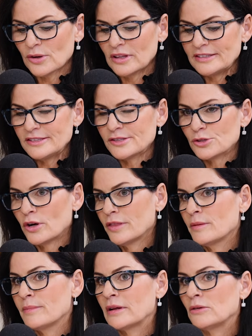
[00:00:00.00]
So I like to start
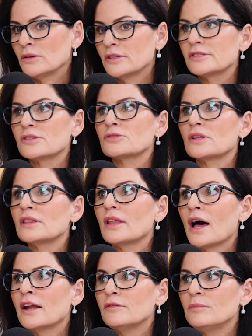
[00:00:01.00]
in the middle because there's a
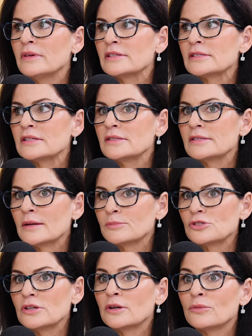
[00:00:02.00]
lot of
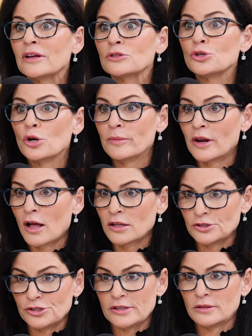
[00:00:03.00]
misconception around
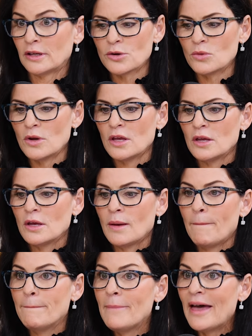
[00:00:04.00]
terminology. So,
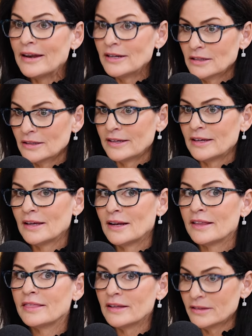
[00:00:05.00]
medically,
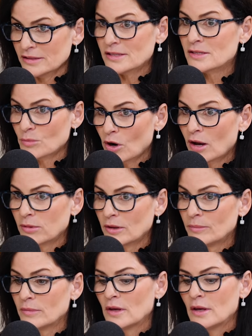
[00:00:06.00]
and I think this is a
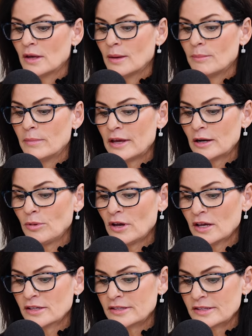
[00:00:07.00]
problem,
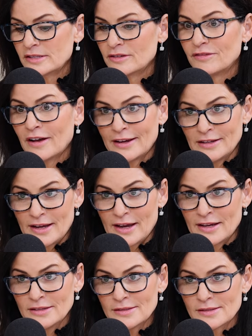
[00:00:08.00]
menopause is defined
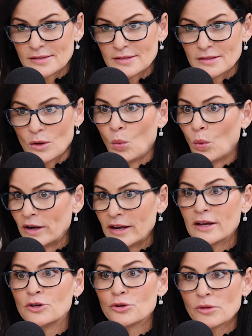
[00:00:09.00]
as one
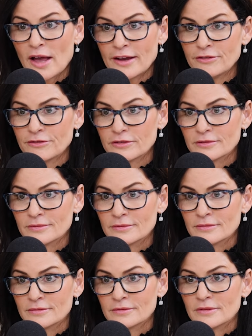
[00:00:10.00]
day in your life,
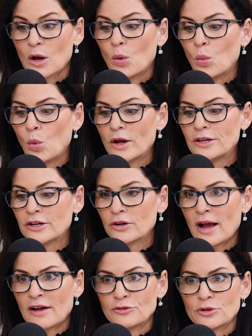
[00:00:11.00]
one
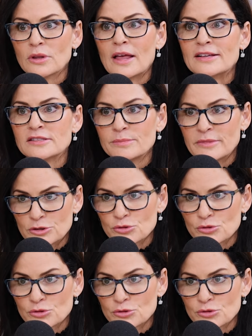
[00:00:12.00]
year after your last